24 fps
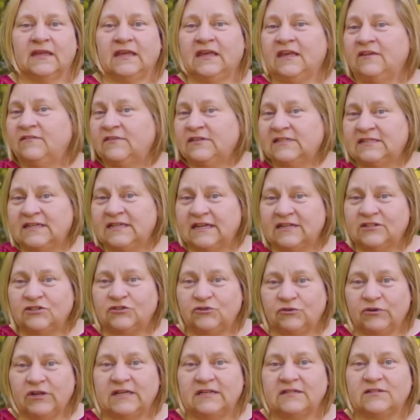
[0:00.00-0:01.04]
Even dead
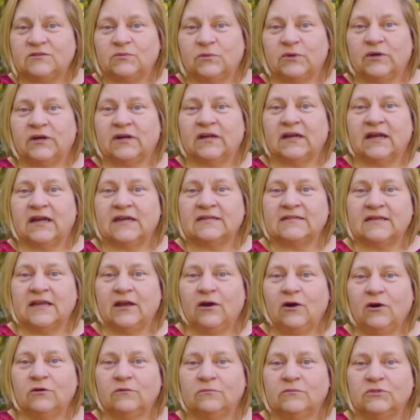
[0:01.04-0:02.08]
trees work as a
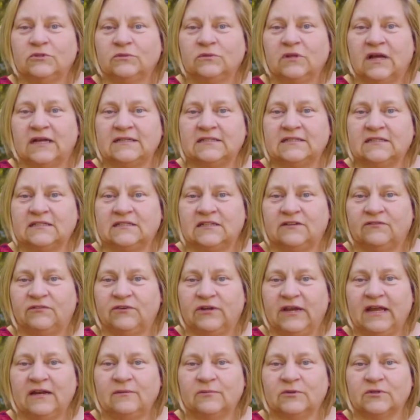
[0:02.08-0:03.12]
home to lots of
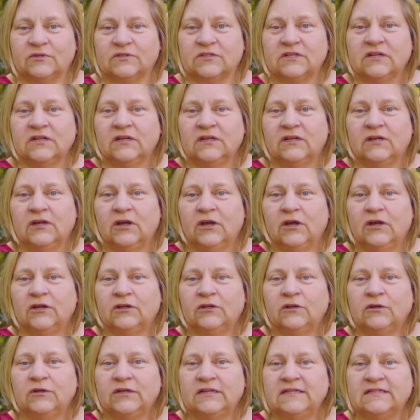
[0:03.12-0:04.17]
different animals,
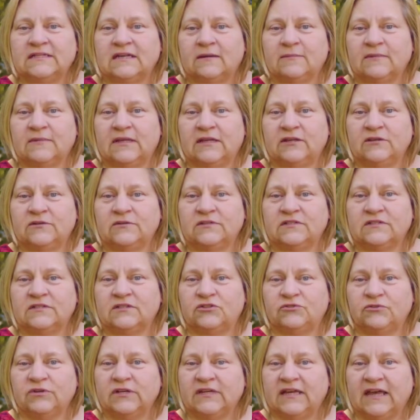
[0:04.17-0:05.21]
including some that use
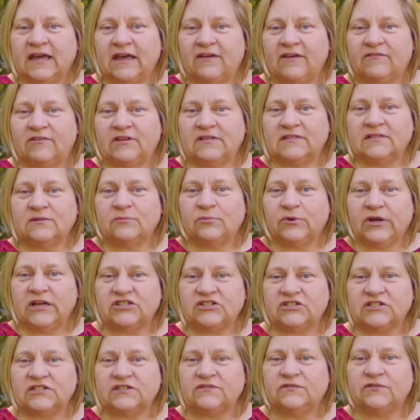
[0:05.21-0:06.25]
the tree cavities and
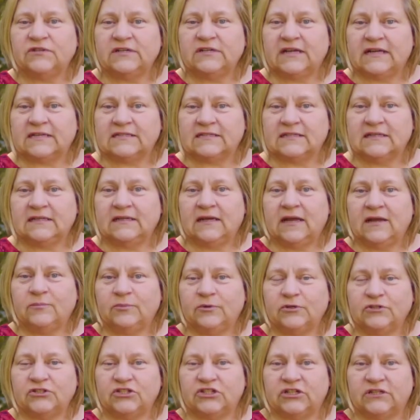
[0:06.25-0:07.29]
branches for nesting
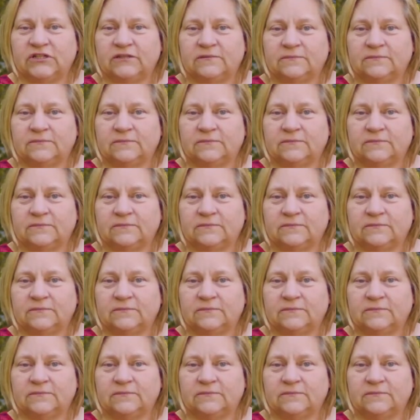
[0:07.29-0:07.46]
and perching.